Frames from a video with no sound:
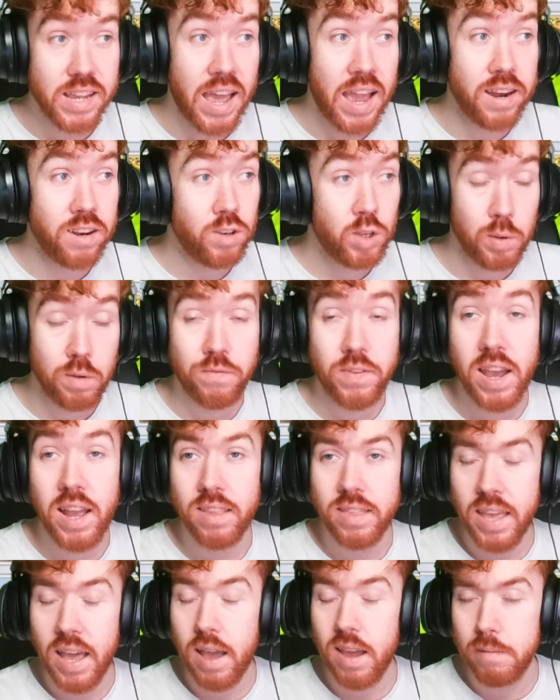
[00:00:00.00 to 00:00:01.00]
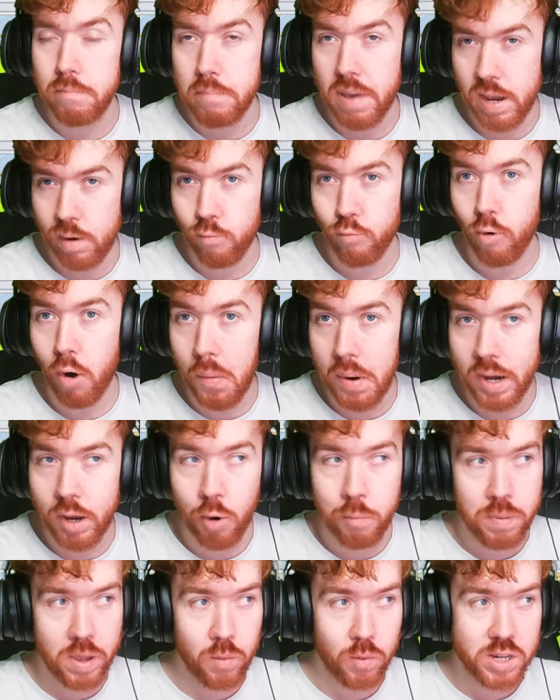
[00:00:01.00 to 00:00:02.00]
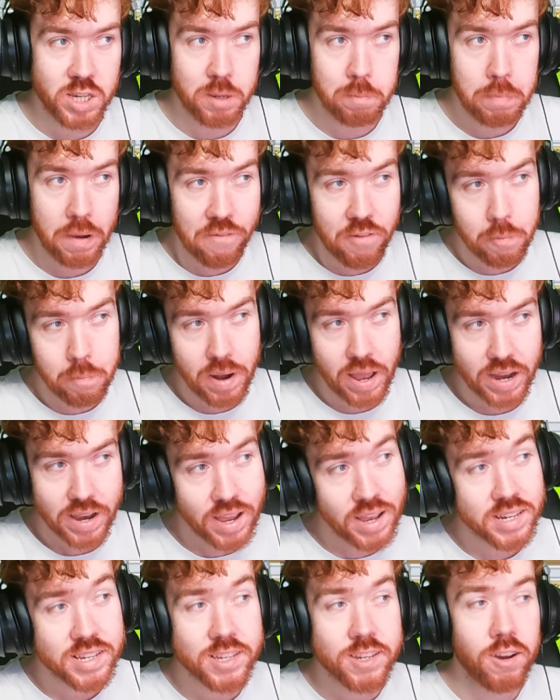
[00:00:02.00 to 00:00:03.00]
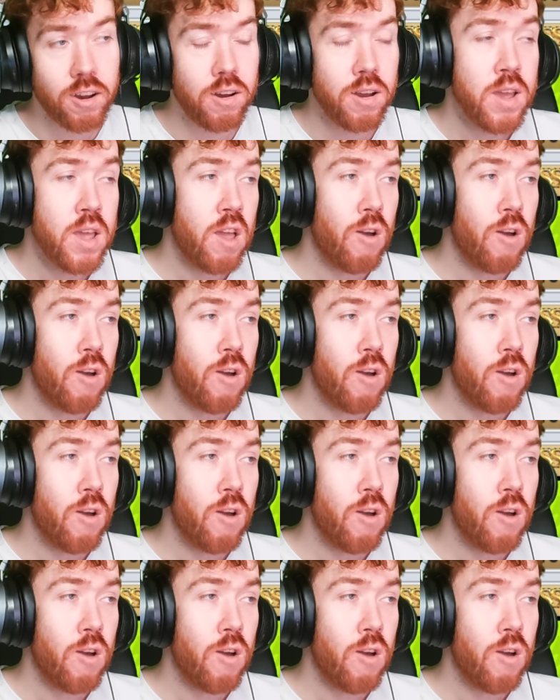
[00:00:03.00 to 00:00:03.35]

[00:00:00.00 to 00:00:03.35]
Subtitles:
and to be fair, their main role a little bit was to buff up Black Asta,